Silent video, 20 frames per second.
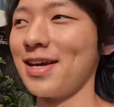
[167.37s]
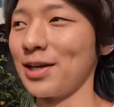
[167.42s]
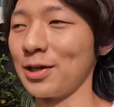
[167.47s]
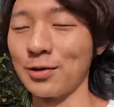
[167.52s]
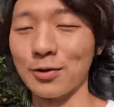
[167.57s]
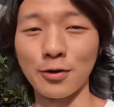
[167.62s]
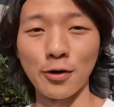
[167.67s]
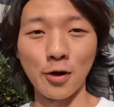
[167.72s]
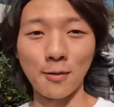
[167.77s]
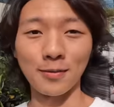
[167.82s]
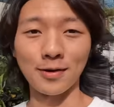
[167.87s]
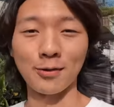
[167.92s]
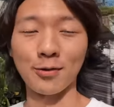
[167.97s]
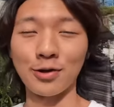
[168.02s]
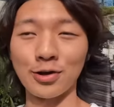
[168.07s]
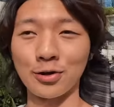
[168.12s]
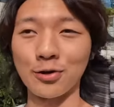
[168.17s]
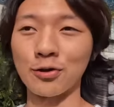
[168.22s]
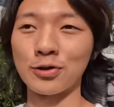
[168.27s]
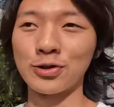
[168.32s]
You know, normally
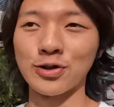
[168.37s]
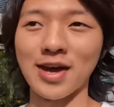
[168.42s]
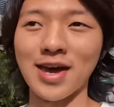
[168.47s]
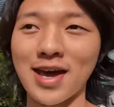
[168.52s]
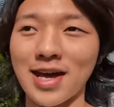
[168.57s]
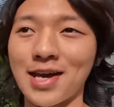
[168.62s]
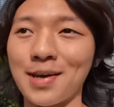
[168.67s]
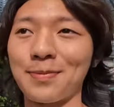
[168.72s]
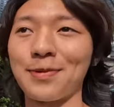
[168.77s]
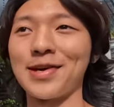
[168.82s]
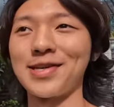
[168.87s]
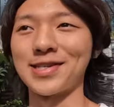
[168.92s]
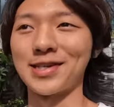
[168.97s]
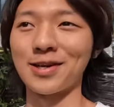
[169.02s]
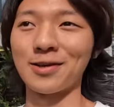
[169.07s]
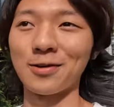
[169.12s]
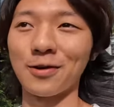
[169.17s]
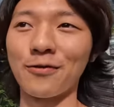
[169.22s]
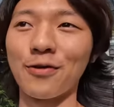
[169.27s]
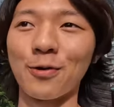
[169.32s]
when you go to a haircut place, you
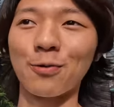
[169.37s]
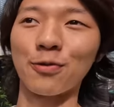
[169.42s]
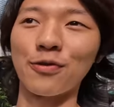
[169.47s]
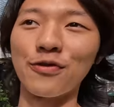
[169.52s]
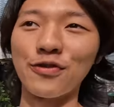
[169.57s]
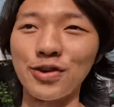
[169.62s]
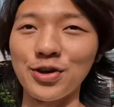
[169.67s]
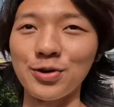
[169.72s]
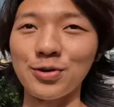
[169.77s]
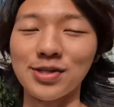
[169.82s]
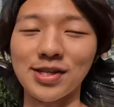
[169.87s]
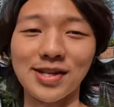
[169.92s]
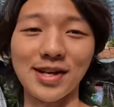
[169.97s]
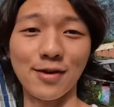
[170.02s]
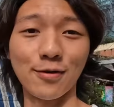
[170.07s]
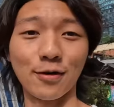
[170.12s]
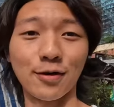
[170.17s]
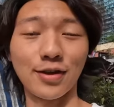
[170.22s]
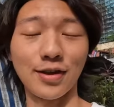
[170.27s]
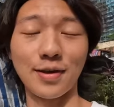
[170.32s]
gotta look for reviews and
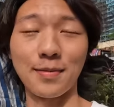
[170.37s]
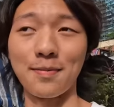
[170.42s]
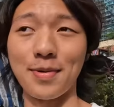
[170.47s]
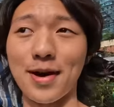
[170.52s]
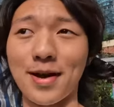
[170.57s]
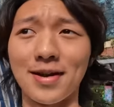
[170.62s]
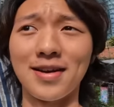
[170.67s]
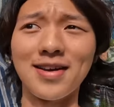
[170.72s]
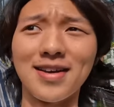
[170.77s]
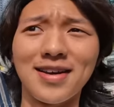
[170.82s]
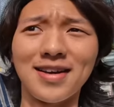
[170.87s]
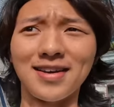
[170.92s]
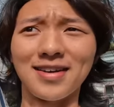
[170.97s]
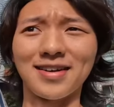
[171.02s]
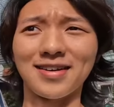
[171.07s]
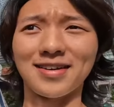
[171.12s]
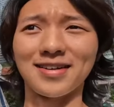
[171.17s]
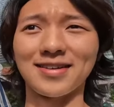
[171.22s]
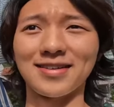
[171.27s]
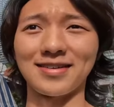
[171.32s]
everything, but
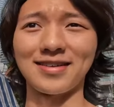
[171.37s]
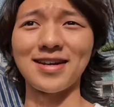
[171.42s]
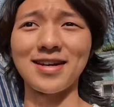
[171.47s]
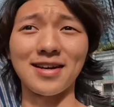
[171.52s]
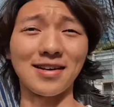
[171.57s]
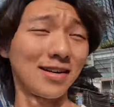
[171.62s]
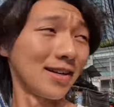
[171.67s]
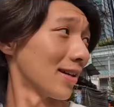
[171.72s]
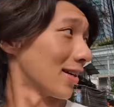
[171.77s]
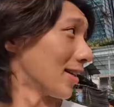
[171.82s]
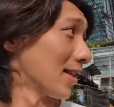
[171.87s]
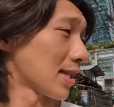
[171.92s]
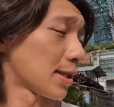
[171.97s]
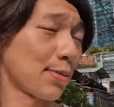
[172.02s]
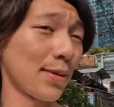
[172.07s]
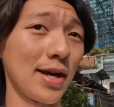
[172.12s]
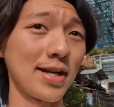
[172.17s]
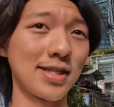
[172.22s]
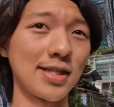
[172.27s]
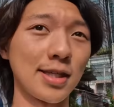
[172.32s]
yeah, this
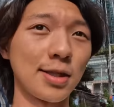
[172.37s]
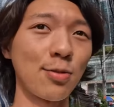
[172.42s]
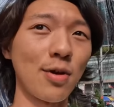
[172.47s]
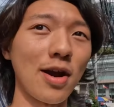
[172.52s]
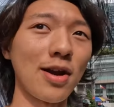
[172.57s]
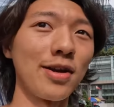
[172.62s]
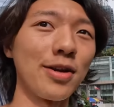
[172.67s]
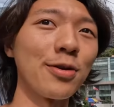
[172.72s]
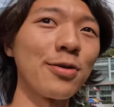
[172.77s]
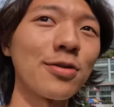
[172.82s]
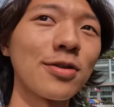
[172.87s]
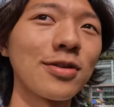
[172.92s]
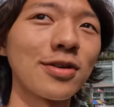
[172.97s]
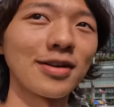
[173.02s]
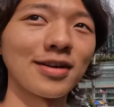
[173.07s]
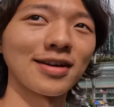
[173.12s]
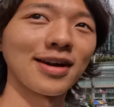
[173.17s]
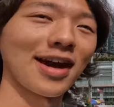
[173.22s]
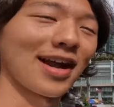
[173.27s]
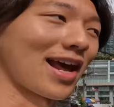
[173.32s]
place is brand new.
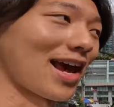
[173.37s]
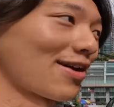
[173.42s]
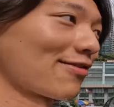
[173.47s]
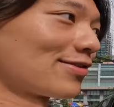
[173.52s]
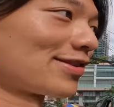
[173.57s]
And I